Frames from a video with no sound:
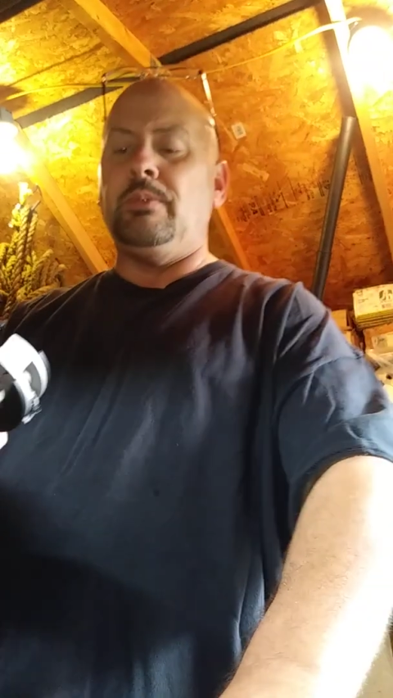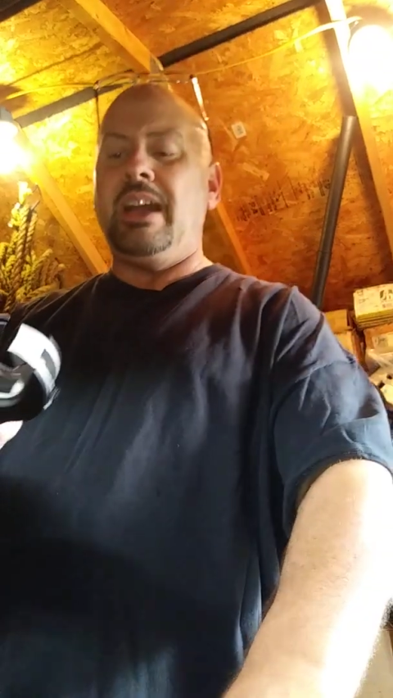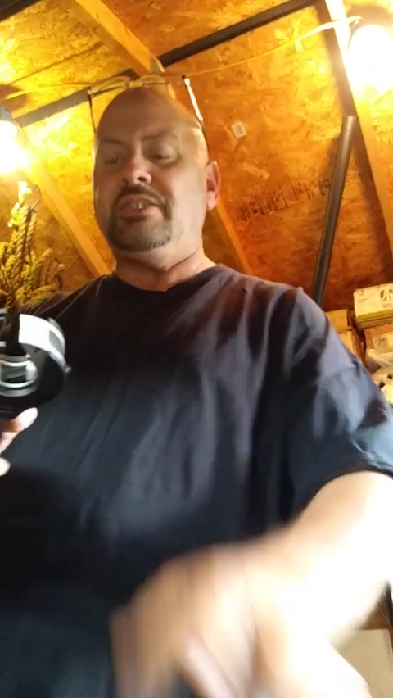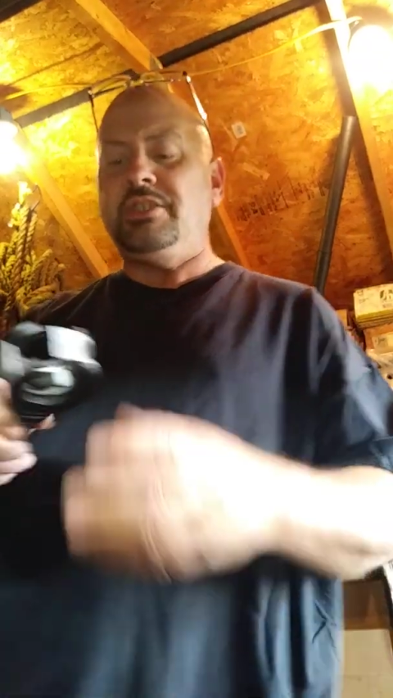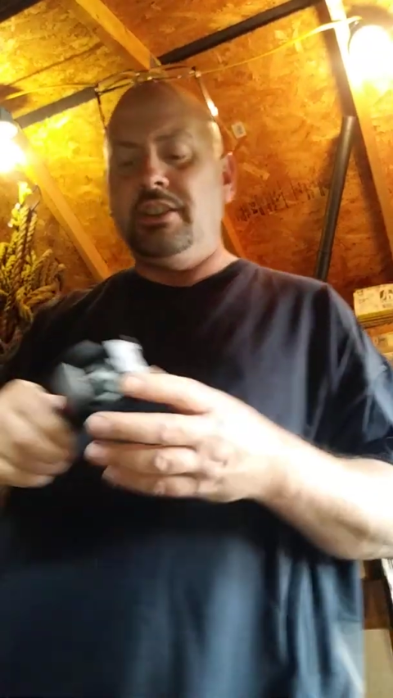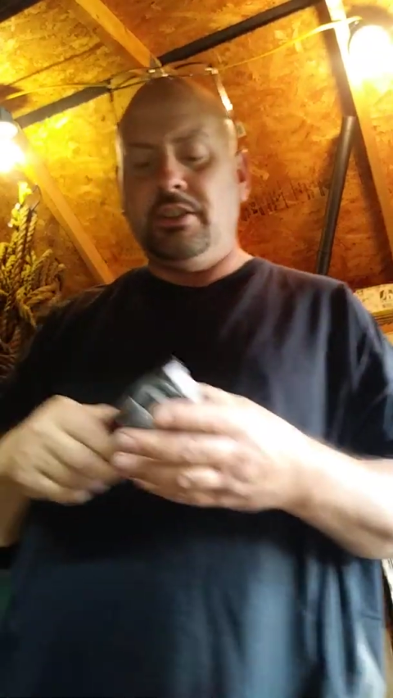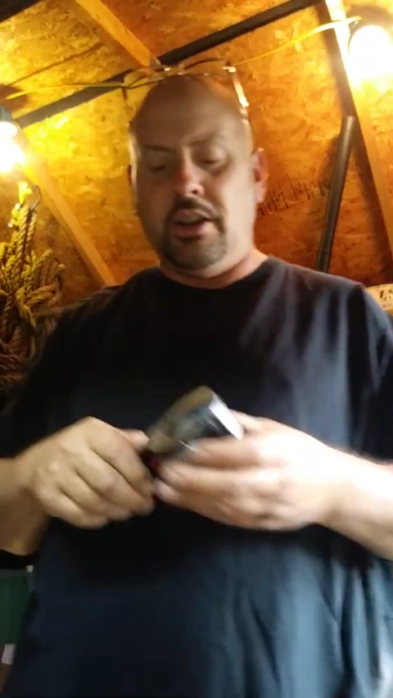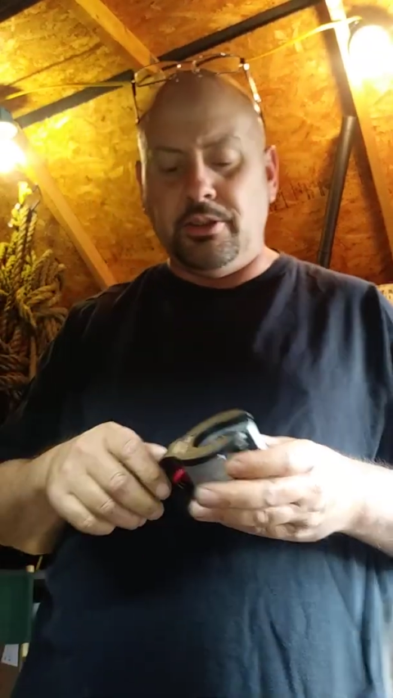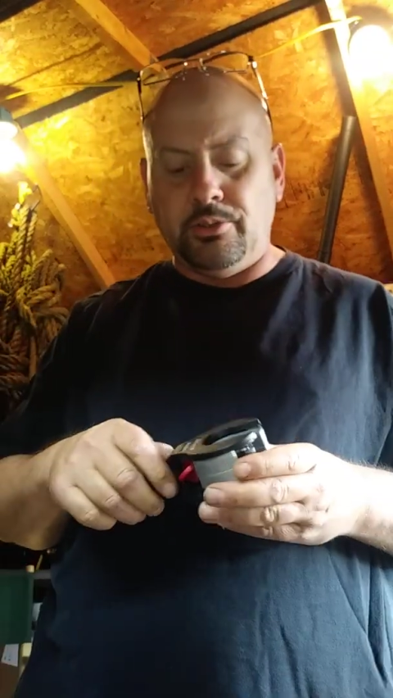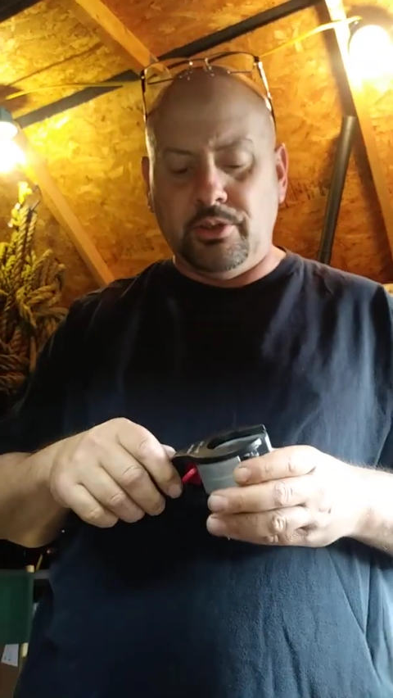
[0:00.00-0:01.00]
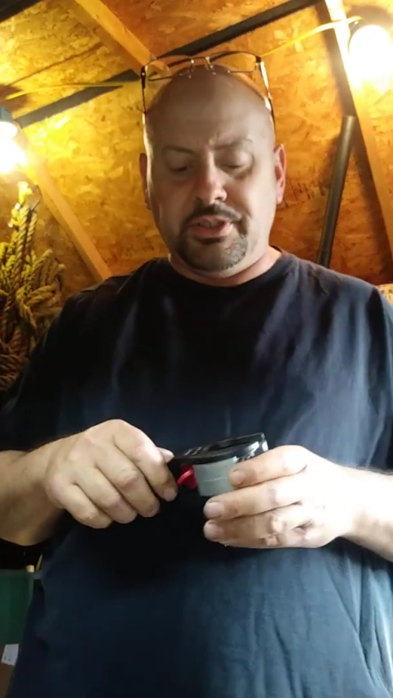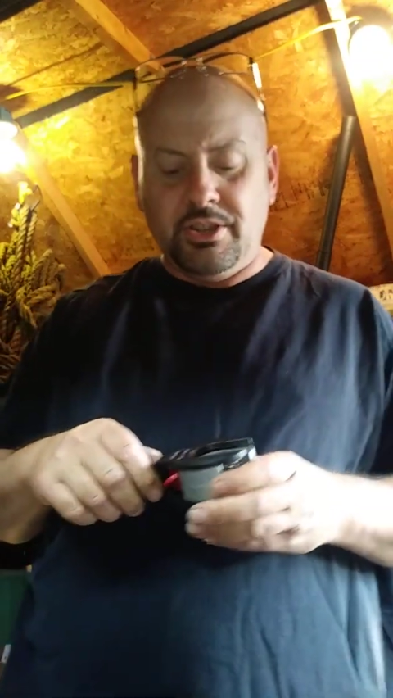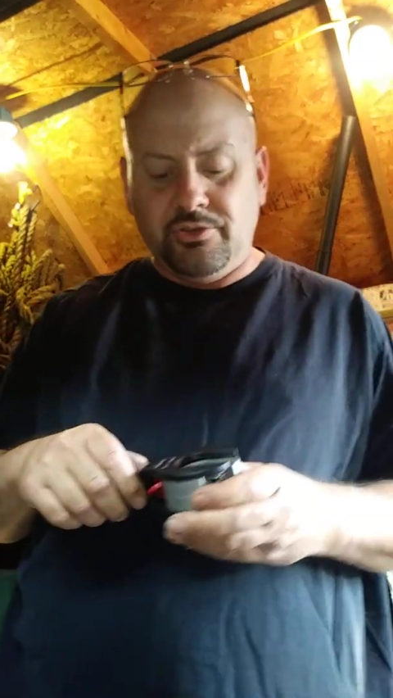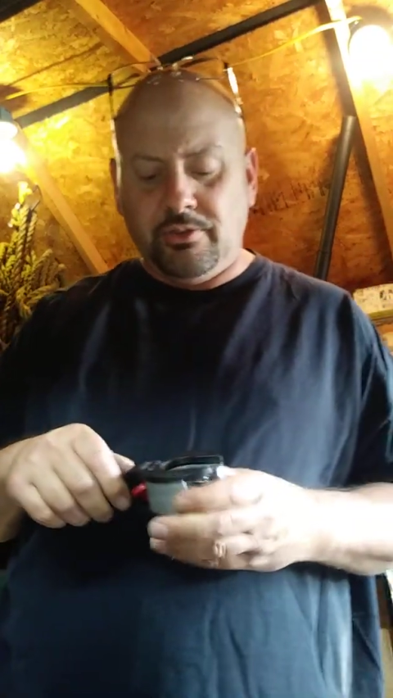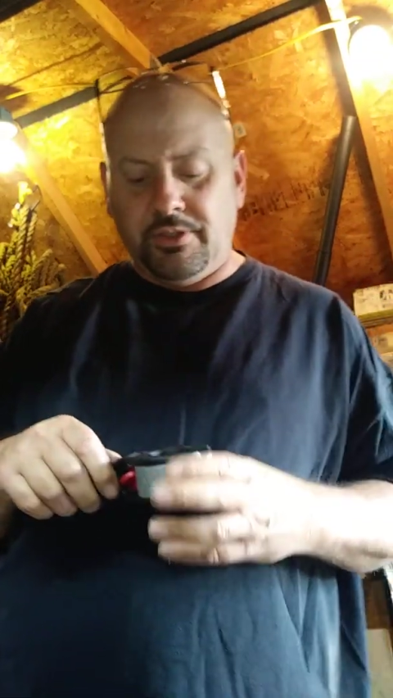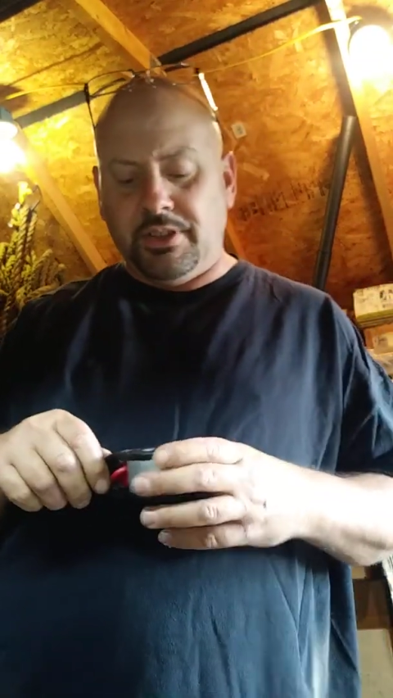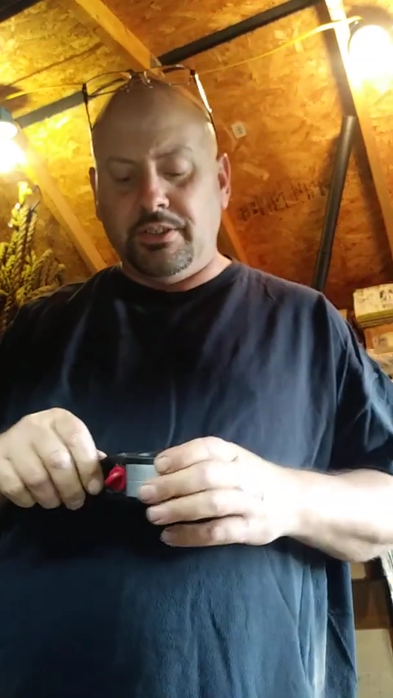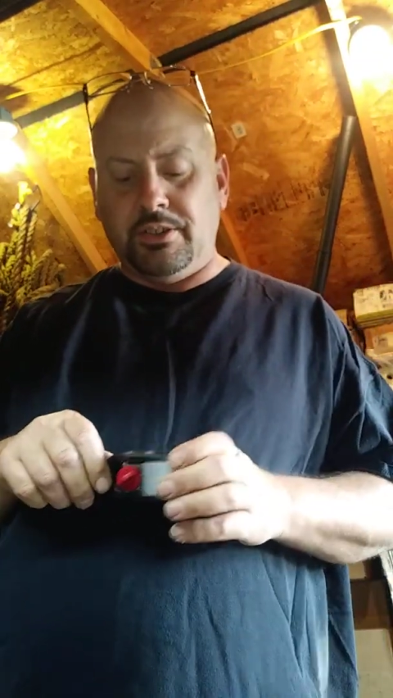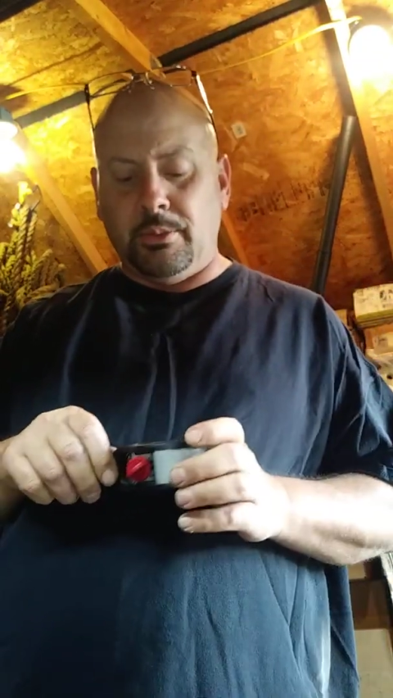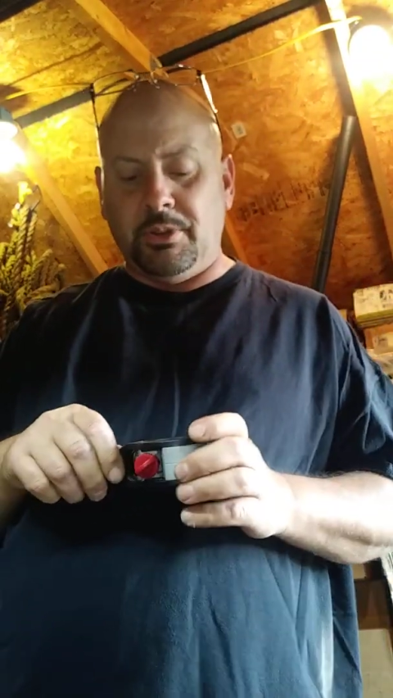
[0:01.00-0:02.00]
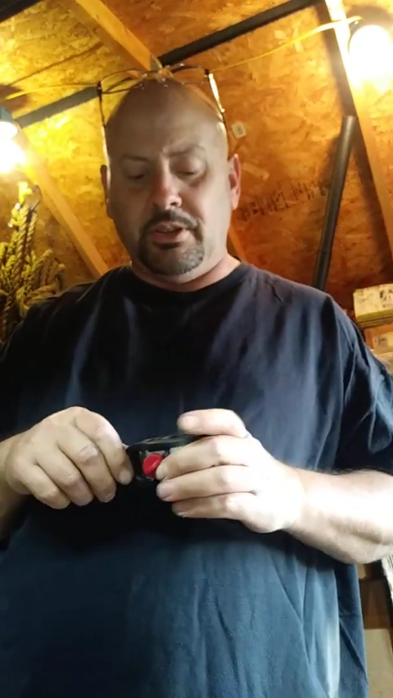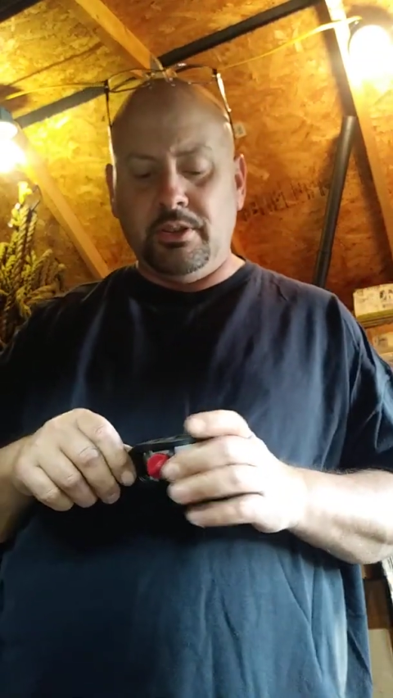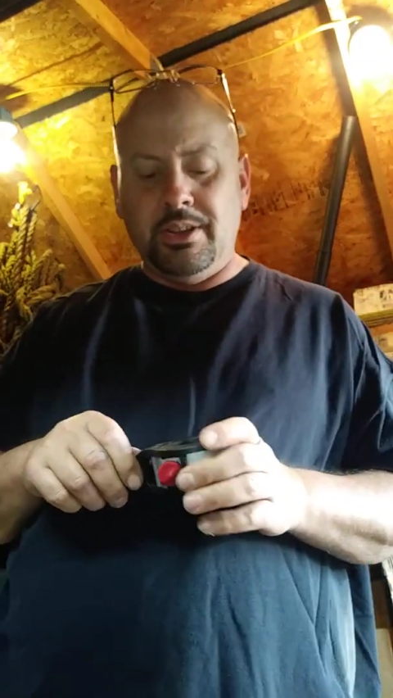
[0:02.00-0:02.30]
ratcheting cutter looked interesting to me,